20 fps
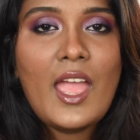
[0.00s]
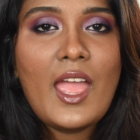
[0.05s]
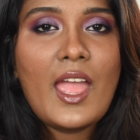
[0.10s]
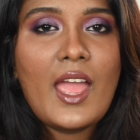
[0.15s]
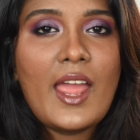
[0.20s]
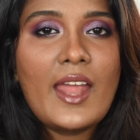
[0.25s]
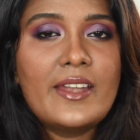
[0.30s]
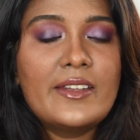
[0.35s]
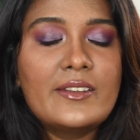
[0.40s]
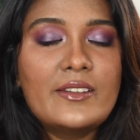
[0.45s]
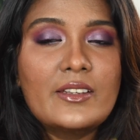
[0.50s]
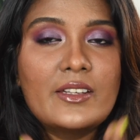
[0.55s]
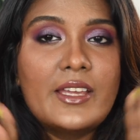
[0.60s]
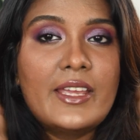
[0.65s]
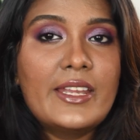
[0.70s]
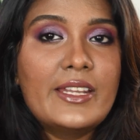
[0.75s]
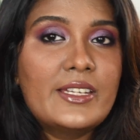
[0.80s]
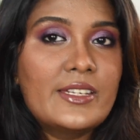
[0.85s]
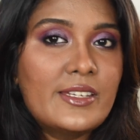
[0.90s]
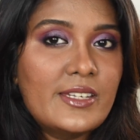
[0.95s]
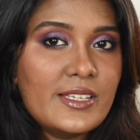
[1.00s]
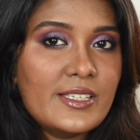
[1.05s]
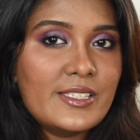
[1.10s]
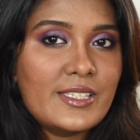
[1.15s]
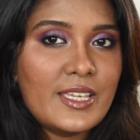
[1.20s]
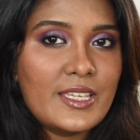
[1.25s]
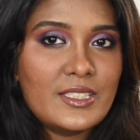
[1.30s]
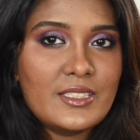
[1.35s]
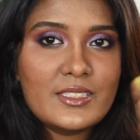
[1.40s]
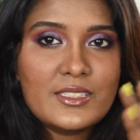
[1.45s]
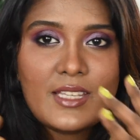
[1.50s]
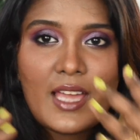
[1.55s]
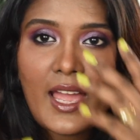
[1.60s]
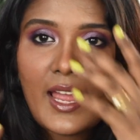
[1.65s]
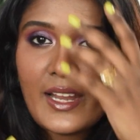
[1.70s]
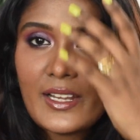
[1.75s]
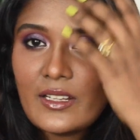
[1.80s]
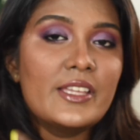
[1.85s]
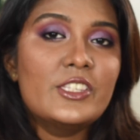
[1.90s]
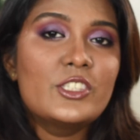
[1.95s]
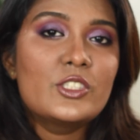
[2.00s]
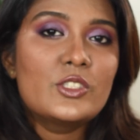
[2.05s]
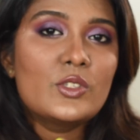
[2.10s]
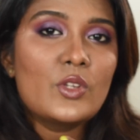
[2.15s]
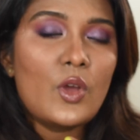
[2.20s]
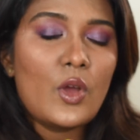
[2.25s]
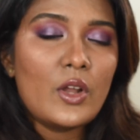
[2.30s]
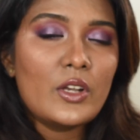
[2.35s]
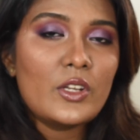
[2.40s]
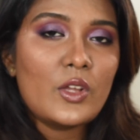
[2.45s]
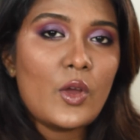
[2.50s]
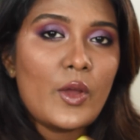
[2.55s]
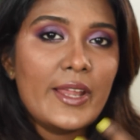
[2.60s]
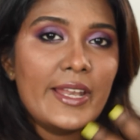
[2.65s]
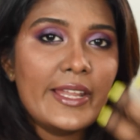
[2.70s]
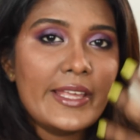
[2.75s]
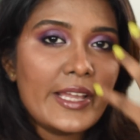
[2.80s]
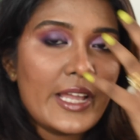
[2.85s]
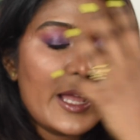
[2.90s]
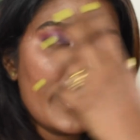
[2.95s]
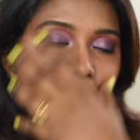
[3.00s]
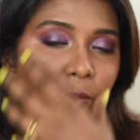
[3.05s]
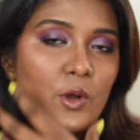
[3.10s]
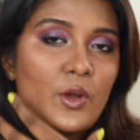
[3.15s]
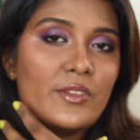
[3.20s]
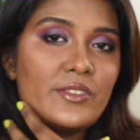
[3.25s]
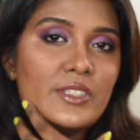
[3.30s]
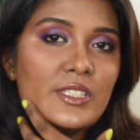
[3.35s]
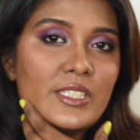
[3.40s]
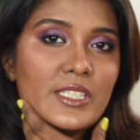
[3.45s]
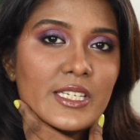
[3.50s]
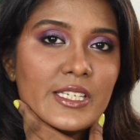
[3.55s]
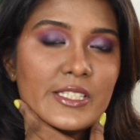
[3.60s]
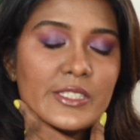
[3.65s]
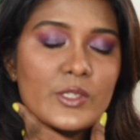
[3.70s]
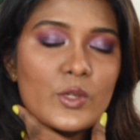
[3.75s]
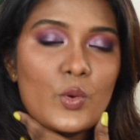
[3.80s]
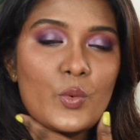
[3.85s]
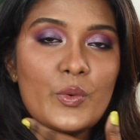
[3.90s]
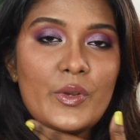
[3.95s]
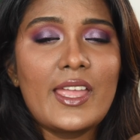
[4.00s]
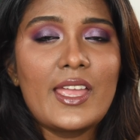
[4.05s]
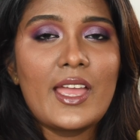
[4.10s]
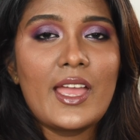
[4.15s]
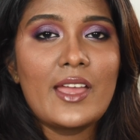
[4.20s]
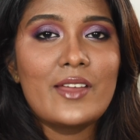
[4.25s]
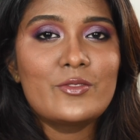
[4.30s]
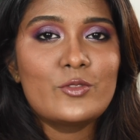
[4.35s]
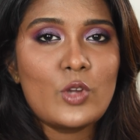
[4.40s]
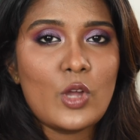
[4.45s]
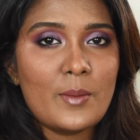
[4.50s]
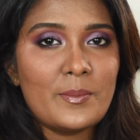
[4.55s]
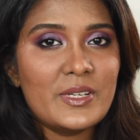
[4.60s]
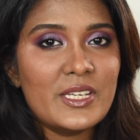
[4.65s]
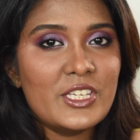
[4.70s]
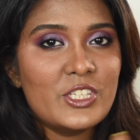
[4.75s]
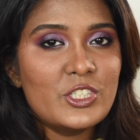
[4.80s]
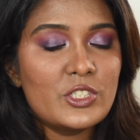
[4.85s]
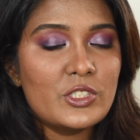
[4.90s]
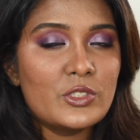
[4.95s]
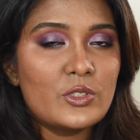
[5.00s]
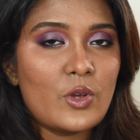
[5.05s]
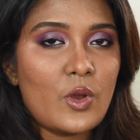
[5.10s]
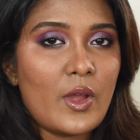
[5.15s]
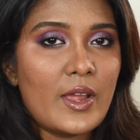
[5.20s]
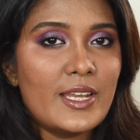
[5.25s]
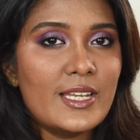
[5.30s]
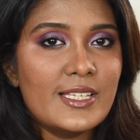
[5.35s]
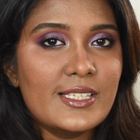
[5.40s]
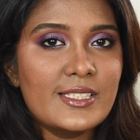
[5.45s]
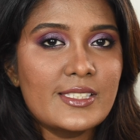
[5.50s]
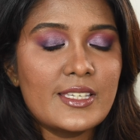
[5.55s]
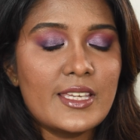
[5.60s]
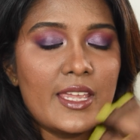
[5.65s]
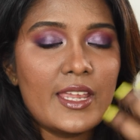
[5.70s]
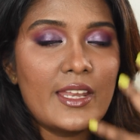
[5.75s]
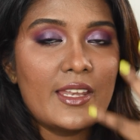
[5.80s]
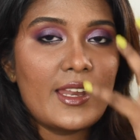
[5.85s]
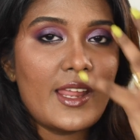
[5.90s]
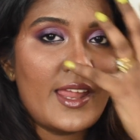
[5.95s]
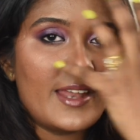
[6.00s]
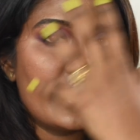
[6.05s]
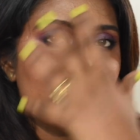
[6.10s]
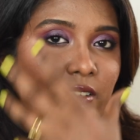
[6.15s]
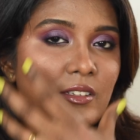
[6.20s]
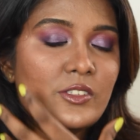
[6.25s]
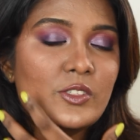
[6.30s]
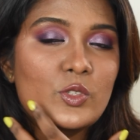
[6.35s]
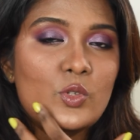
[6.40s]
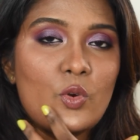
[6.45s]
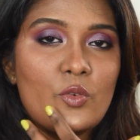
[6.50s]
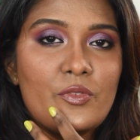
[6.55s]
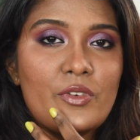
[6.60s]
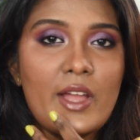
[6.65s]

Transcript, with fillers: and it is intact it's not oiling up on the t-zone i have combination to oily skin and so